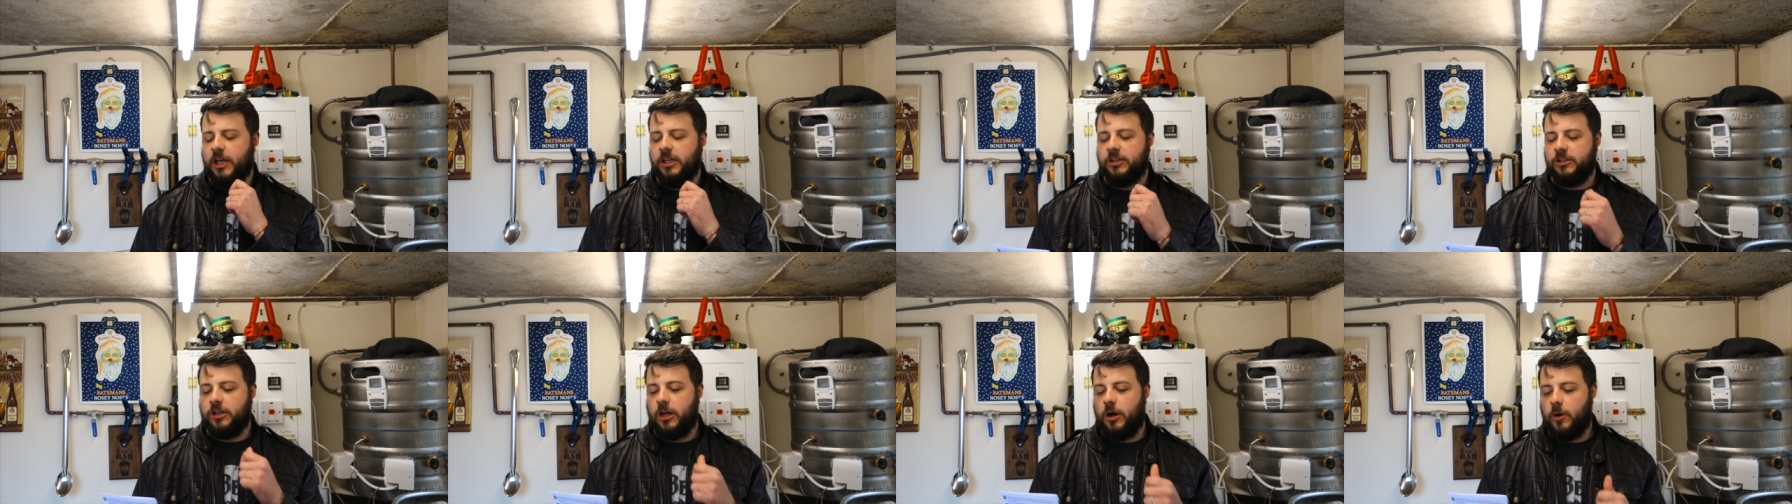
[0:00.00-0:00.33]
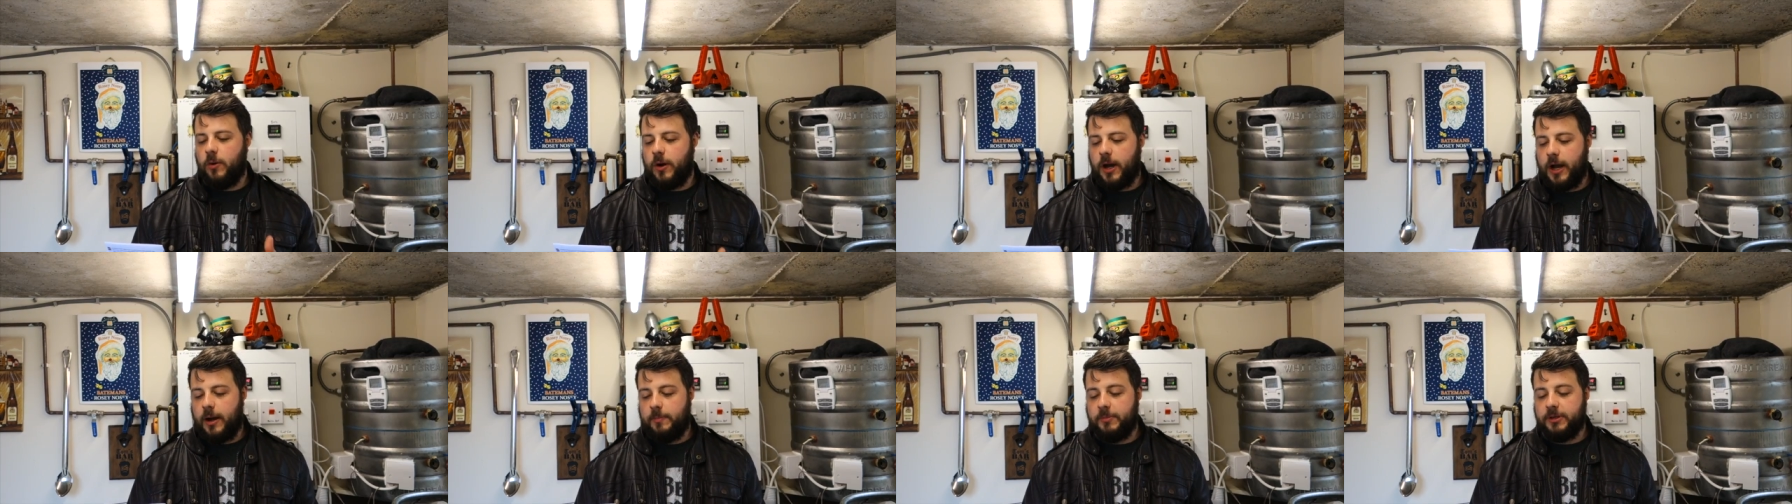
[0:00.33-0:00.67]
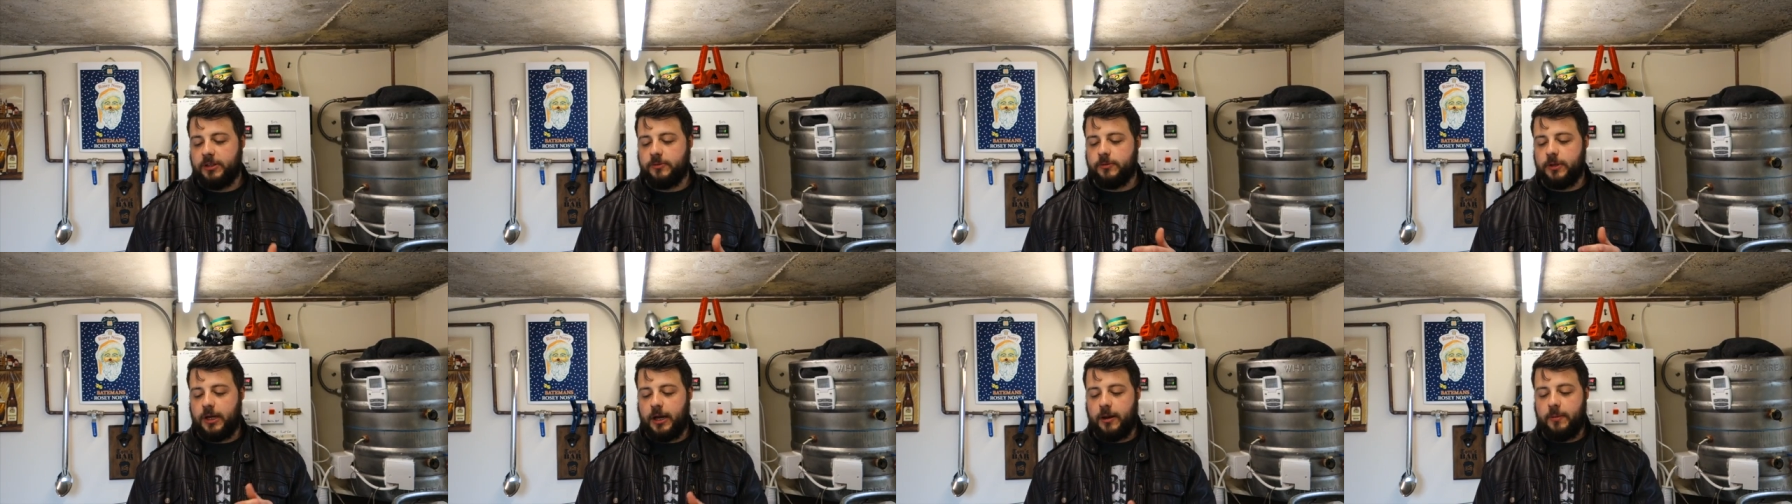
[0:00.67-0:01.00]
So I'm
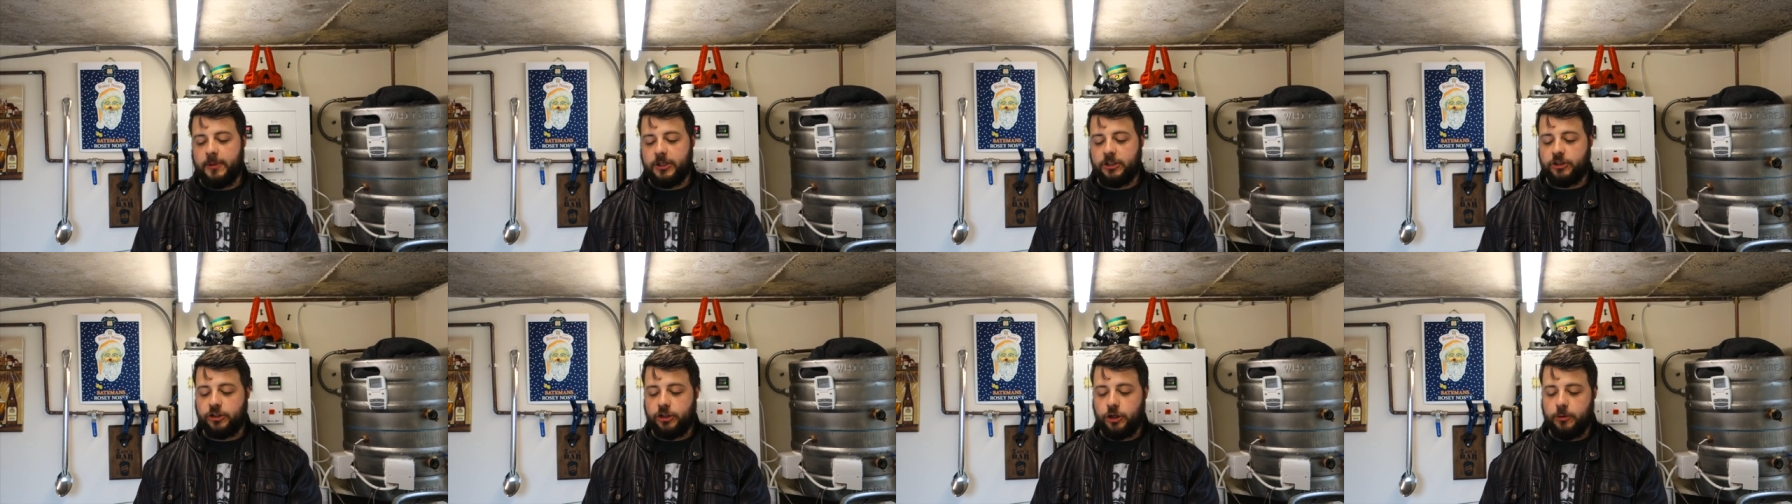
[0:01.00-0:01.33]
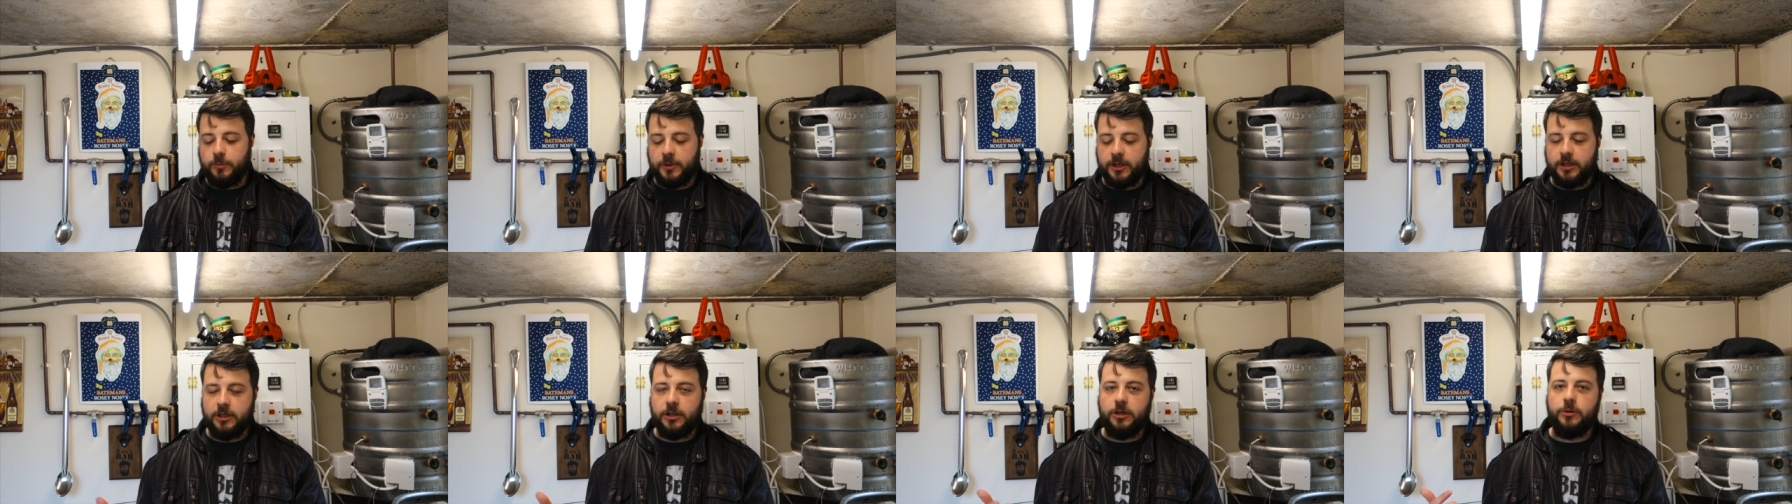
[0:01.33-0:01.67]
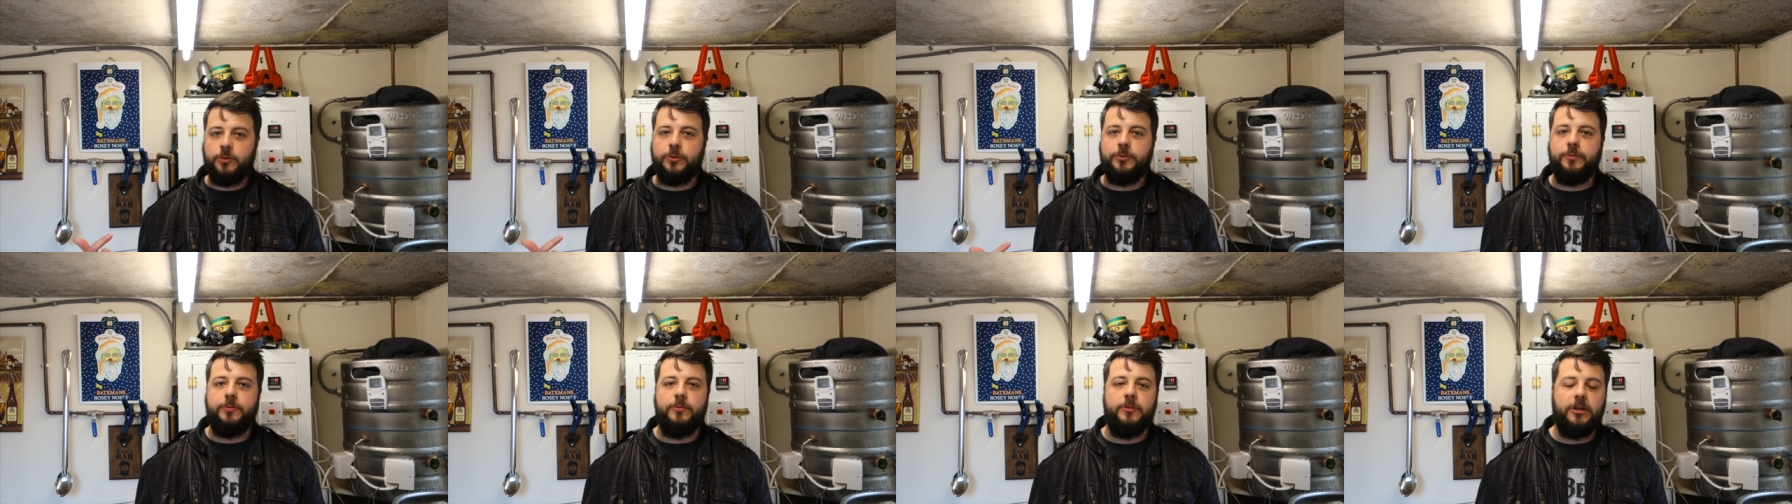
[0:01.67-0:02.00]
I'm assuming you
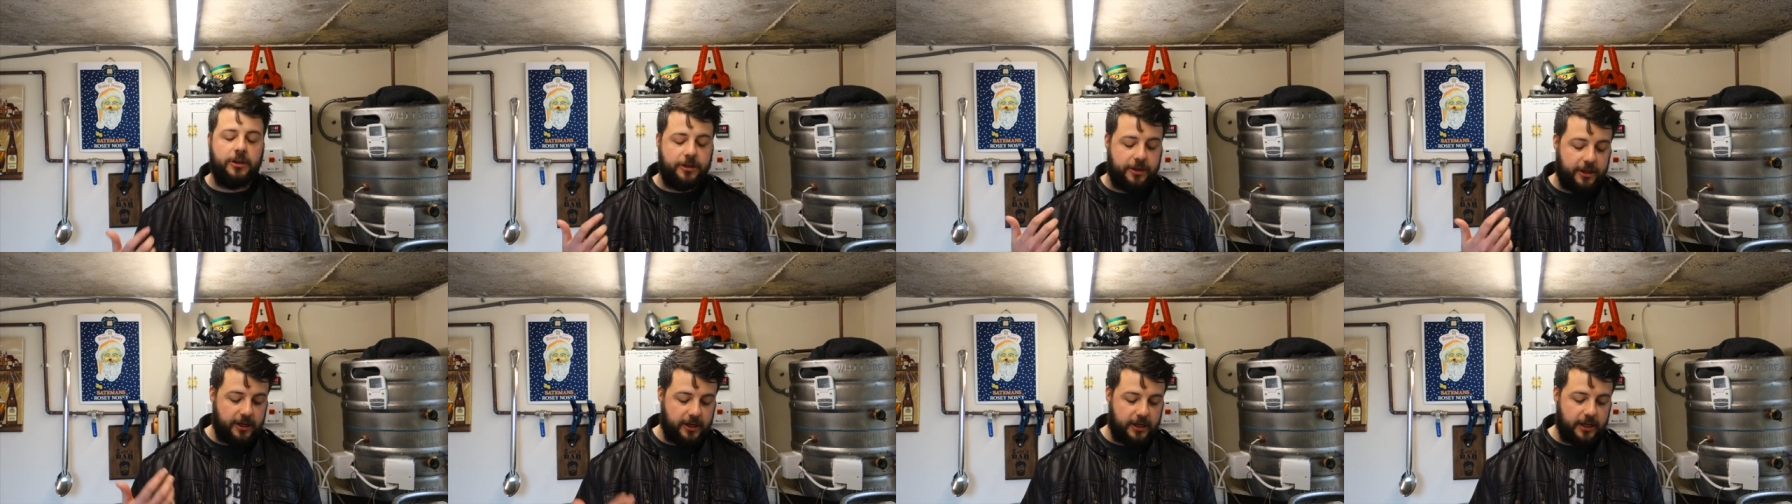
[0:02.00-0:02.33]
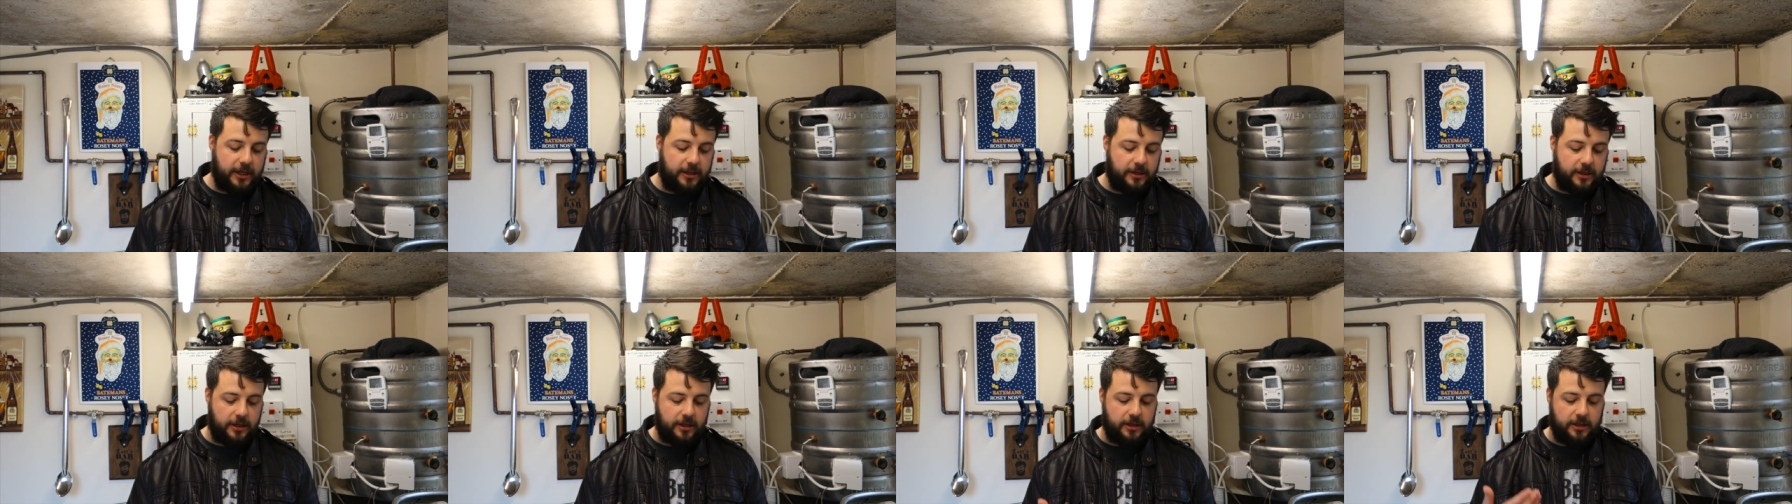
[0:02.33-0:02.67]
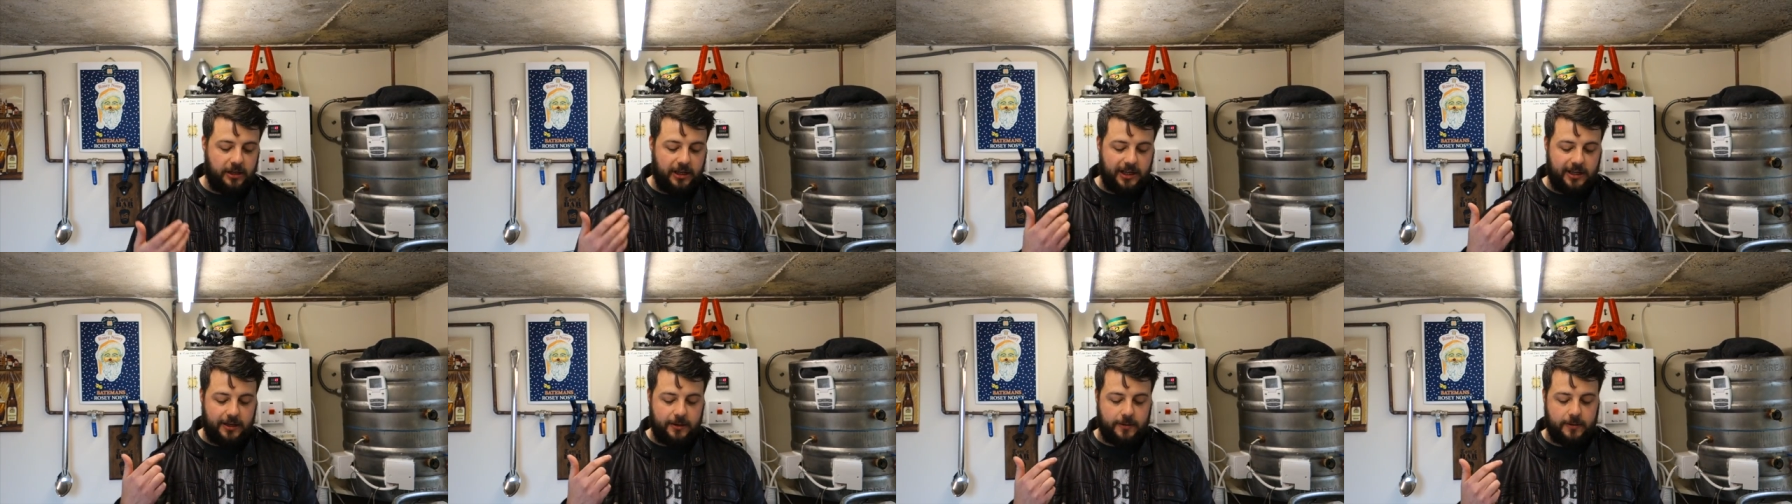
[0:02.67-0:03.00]
you're thinking that
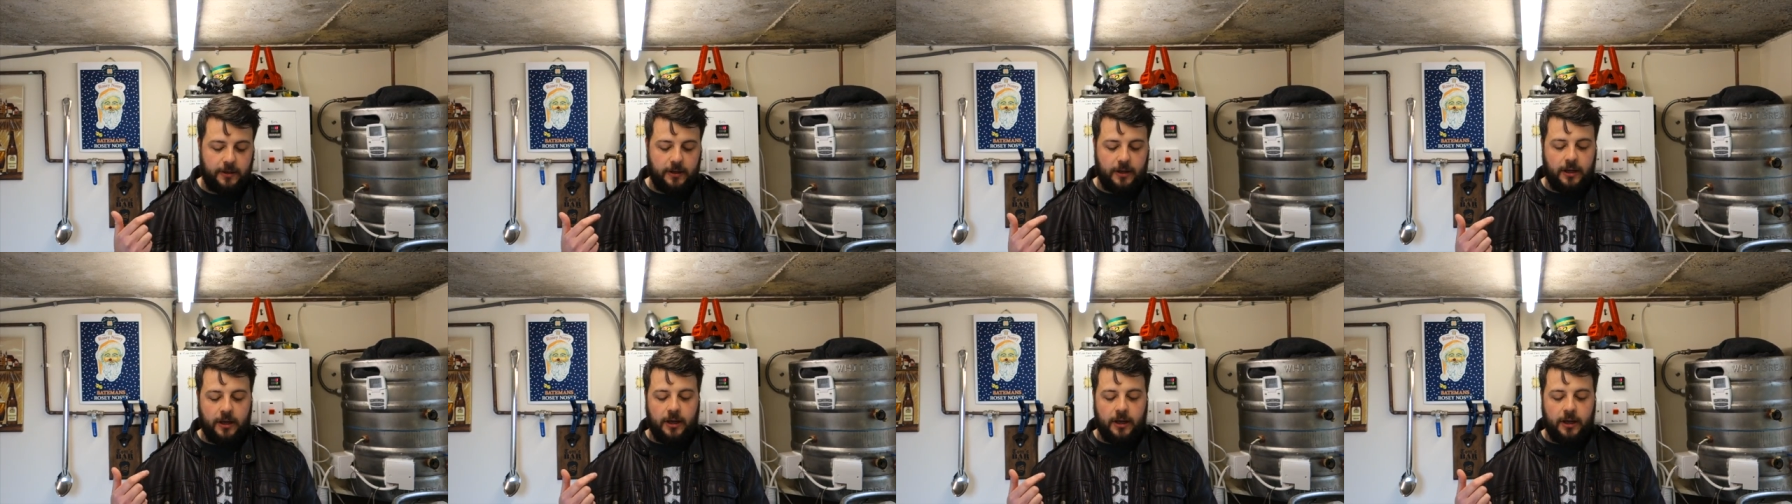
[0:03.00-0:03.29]
you